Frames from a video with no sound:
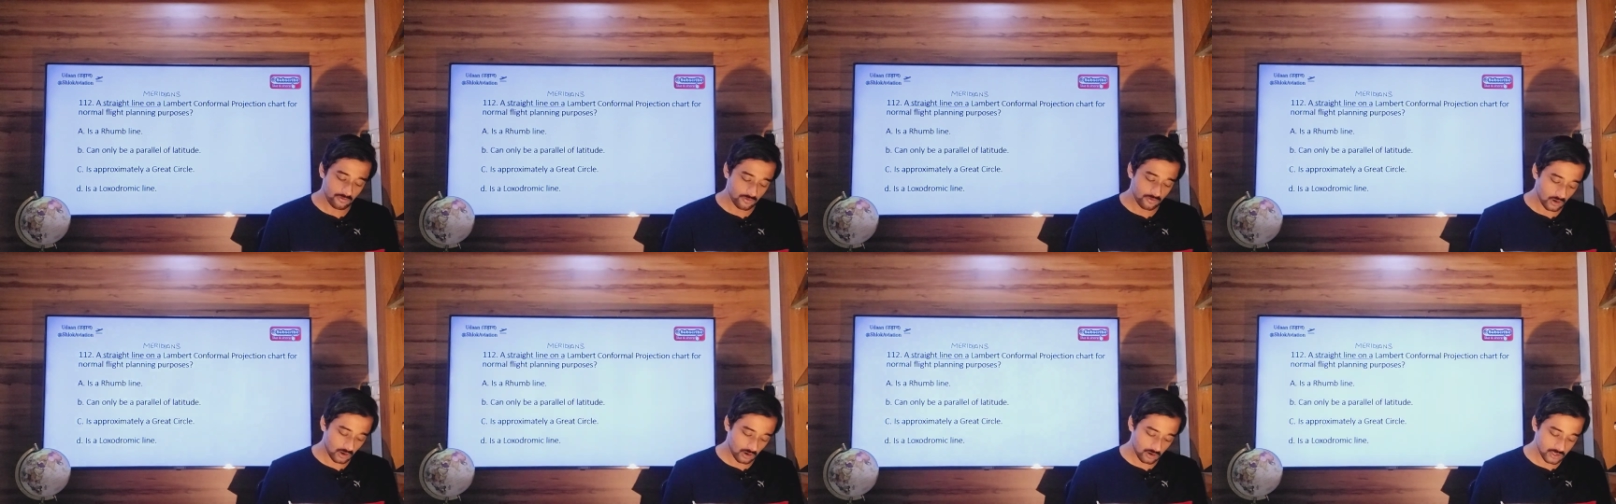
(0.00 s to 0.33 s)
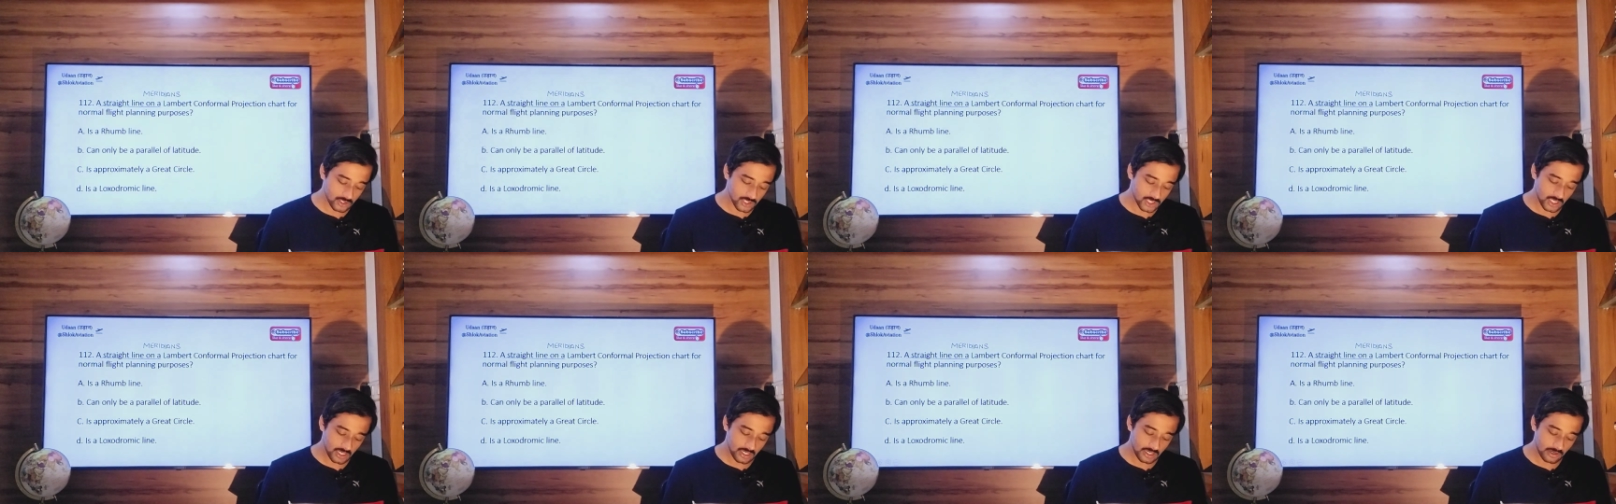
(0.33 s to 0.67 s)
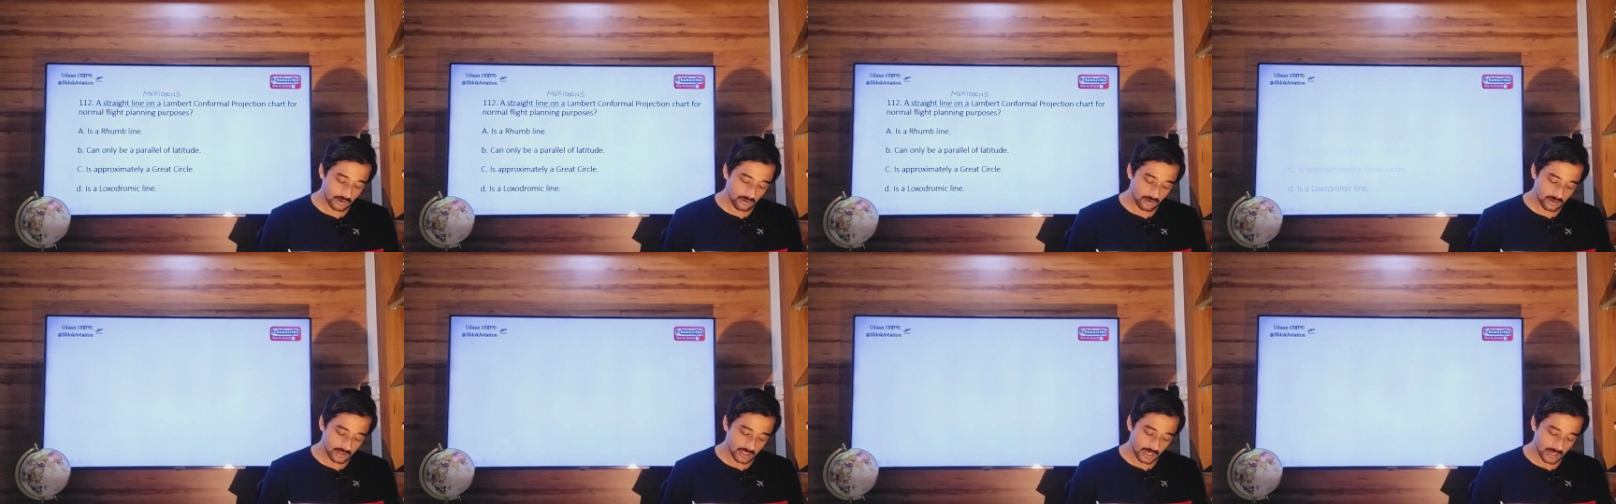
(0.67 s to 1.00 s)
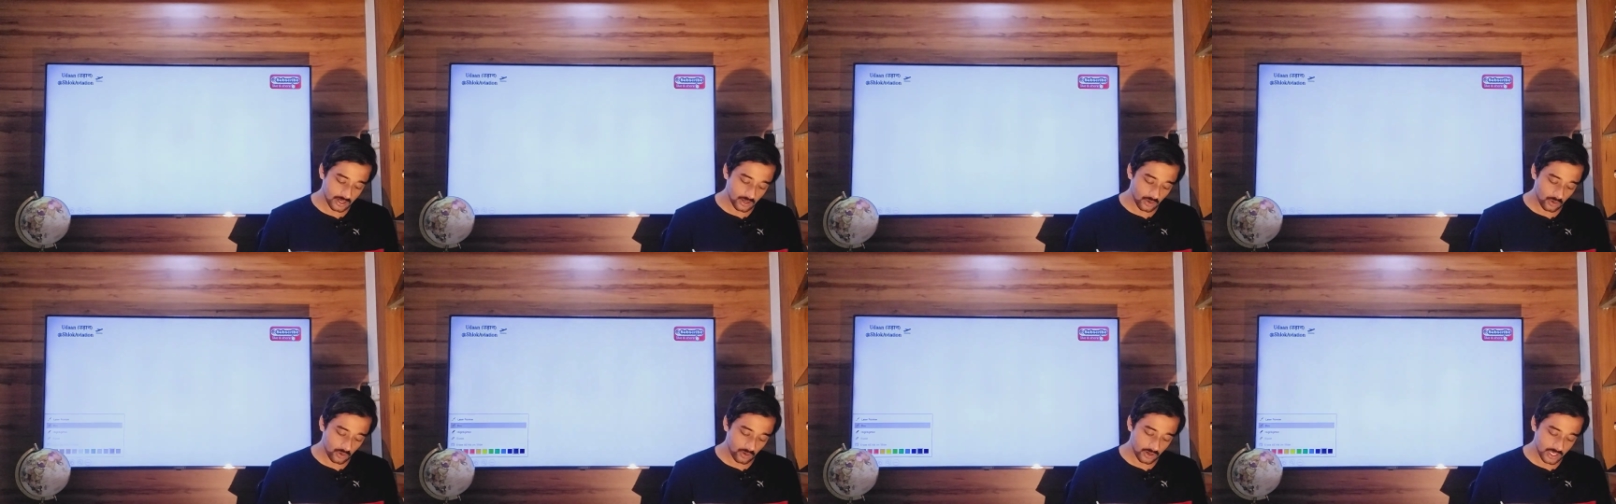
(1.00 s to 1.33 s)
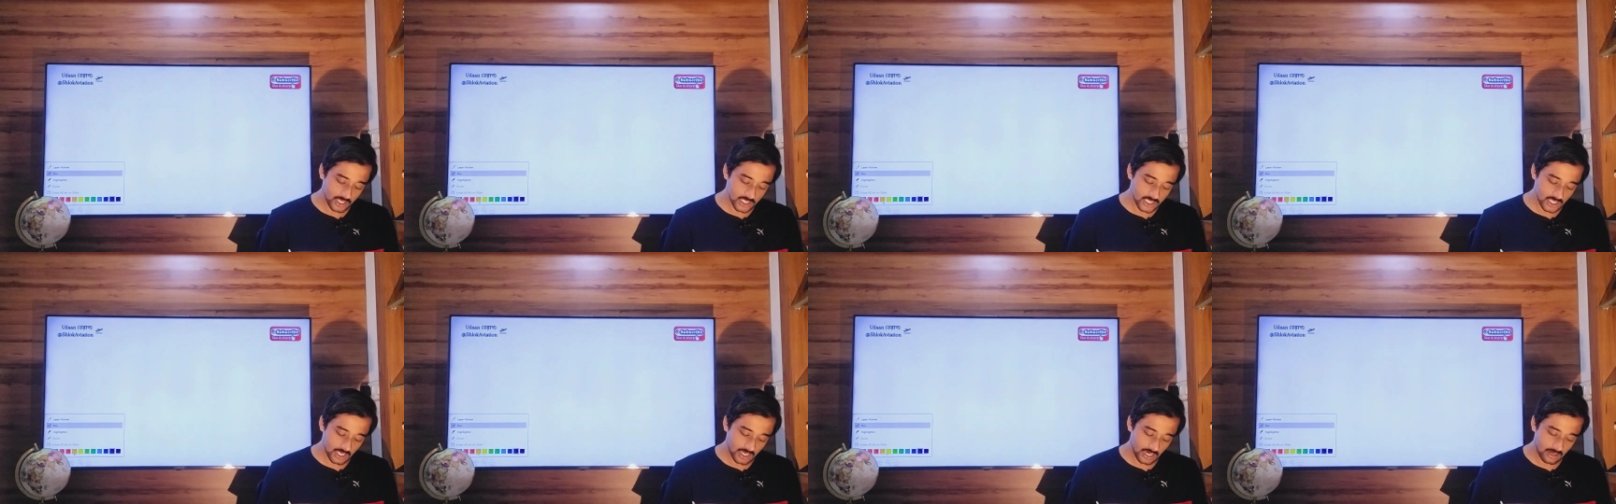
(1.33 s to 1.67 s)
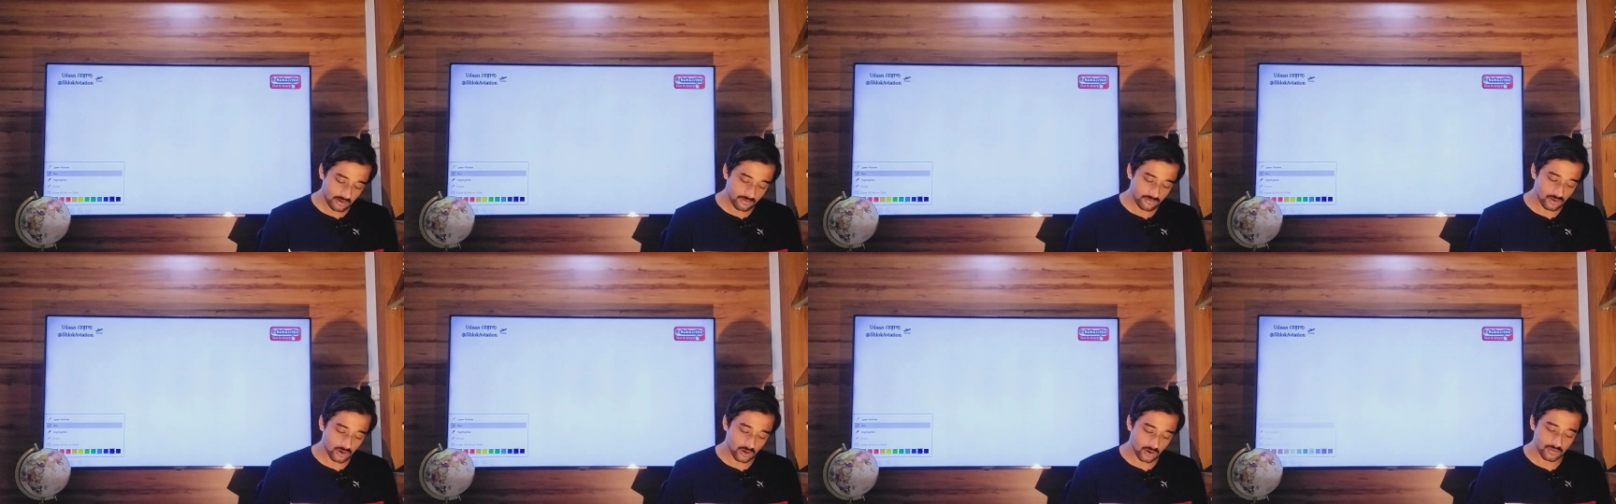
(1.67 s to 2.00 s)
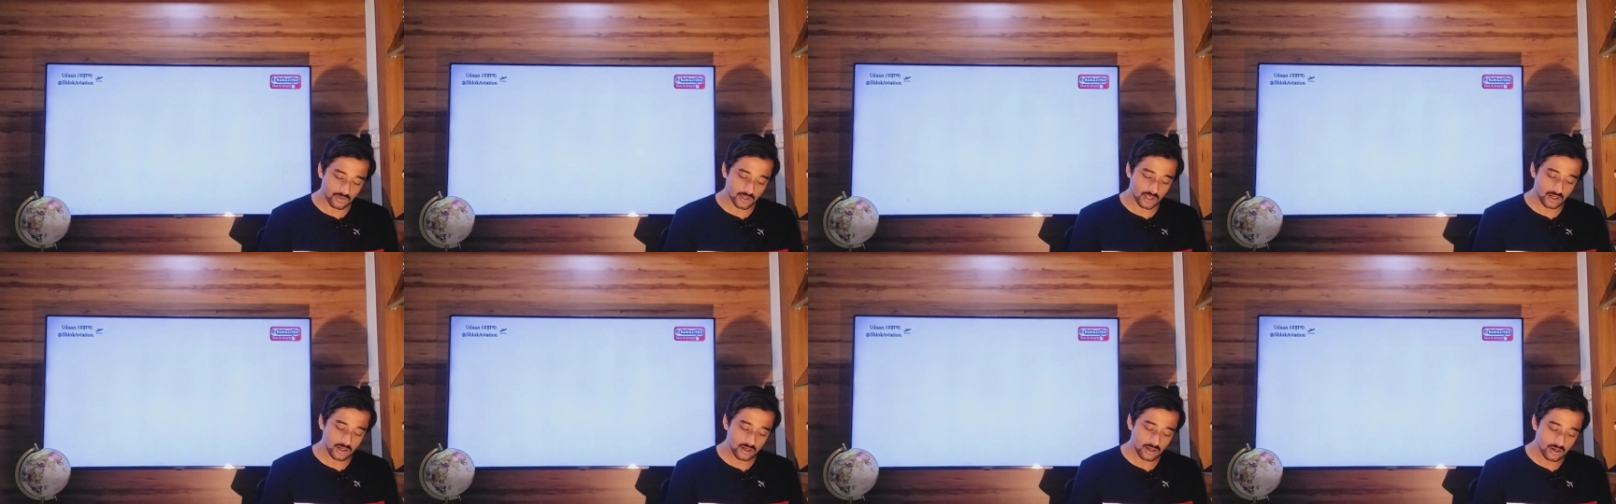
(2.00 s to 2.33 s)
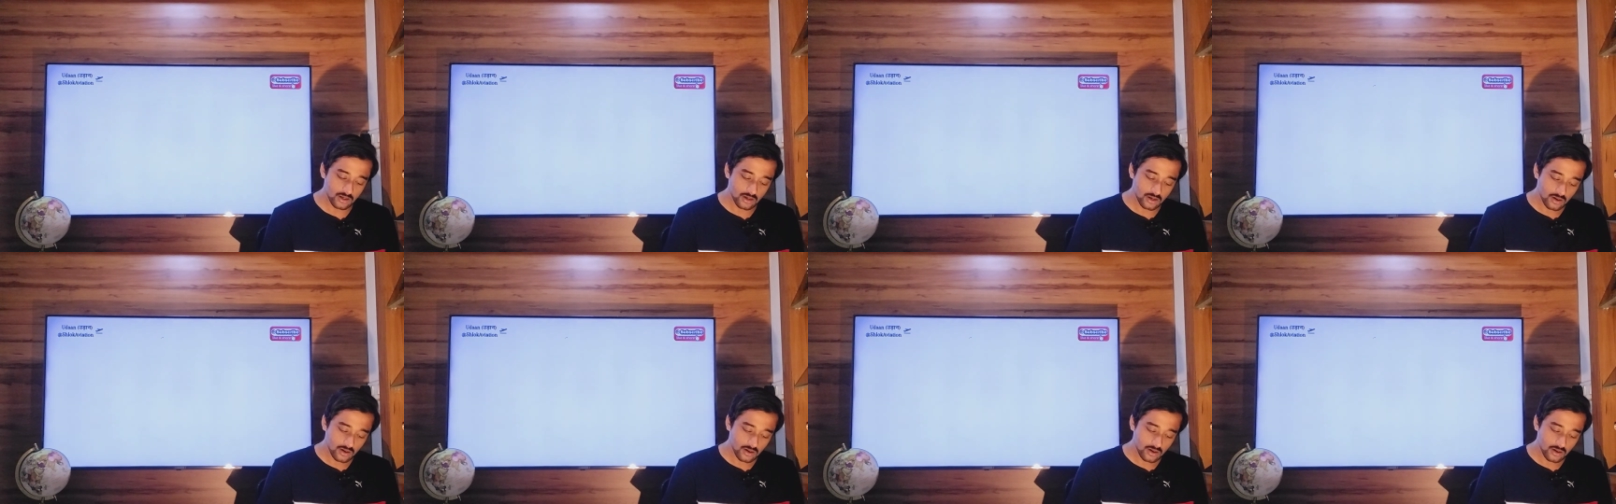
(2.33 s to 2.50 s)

longitude that originate from the